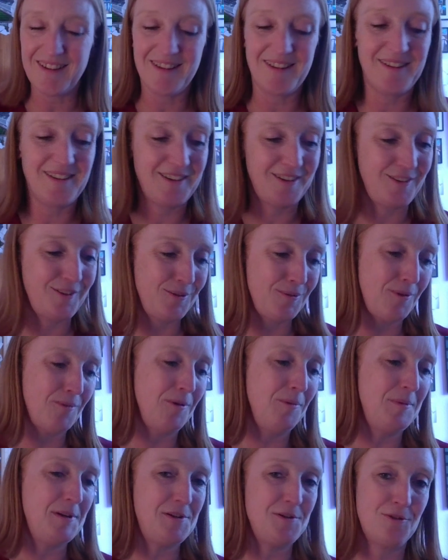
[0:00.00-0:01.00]
And this is what
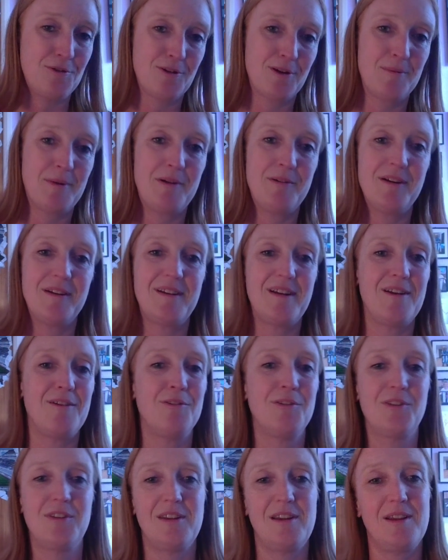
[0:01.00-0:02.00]
we'll be talking about today,
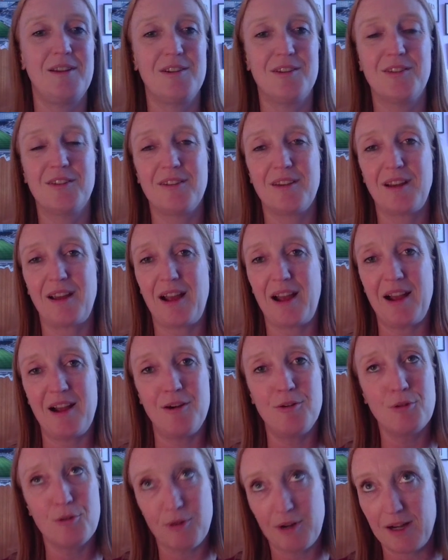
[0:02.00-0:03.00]
obviously, just
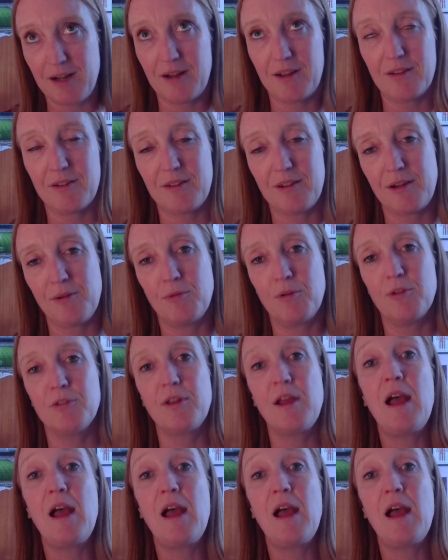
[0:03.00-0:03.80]
how great last night was,